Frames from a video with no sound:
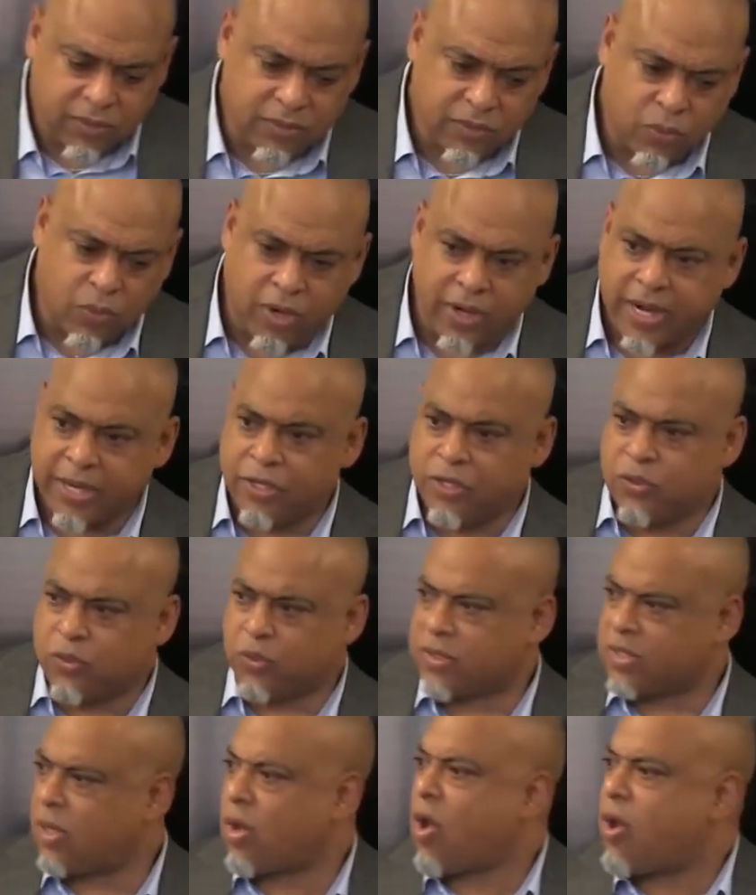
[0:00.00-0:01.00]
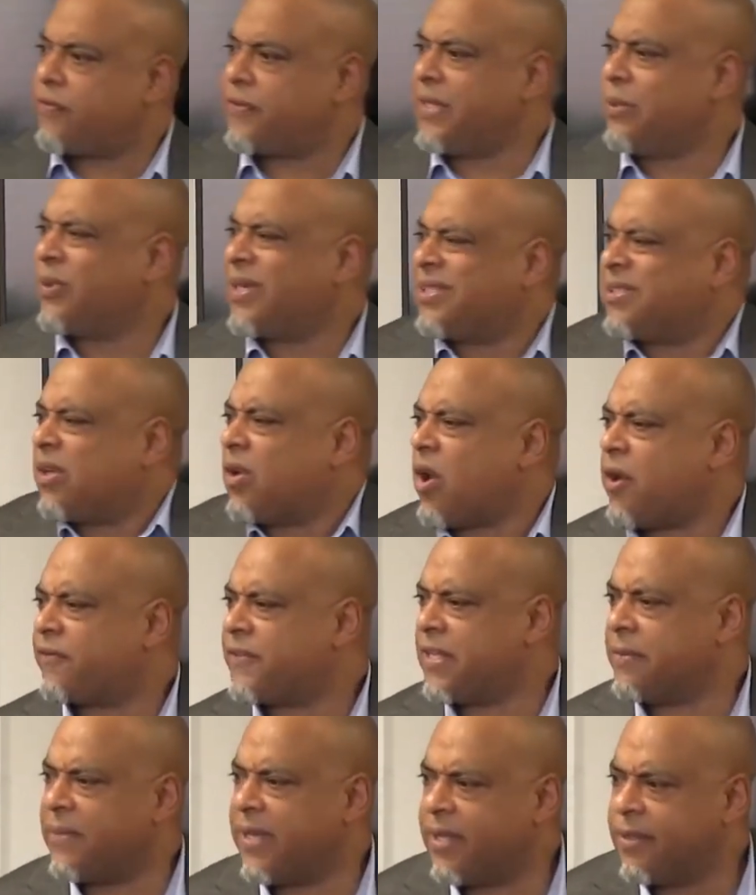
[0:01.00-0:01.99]
word I used was lofty. What does
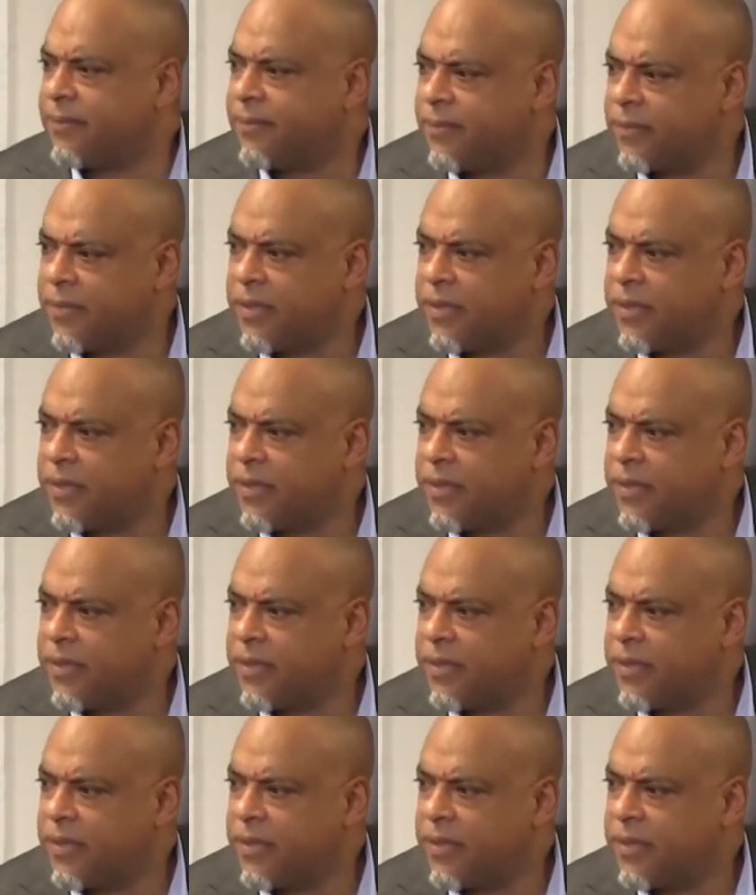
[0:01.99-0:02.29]
lofty mean?